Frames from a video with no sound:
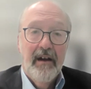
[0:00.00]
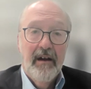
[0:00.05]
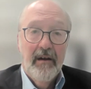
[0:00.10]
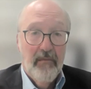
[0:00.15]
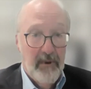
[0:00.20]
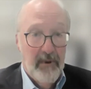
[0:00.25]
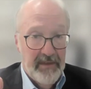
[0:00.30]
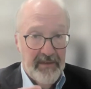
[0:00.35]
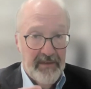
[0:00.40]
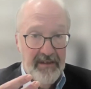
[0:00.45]

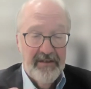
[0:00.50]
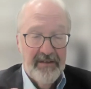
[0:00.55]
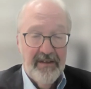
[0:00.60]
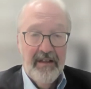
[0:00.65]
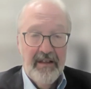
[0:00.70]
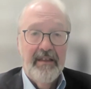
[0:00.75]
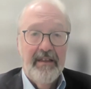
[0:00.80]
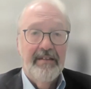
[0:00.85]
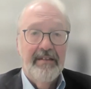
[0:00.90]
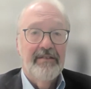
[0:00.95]
with the
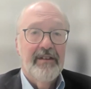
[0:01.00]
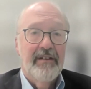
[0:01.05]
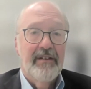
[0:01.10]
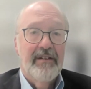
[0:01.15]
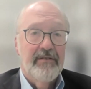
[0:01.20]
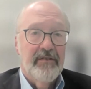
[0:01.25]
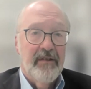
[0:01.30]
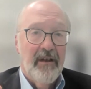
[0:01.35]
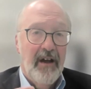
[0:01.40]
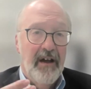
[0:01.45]

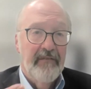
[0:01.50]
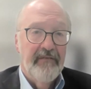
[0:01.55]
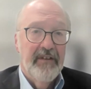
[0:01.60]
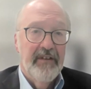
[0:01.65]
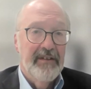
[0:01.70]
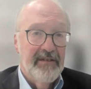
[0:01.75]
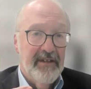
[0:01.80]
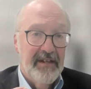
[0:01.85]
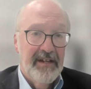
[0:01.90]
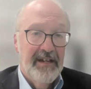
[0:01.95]
solicitor's
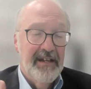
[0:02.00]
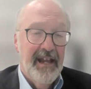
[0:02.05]
office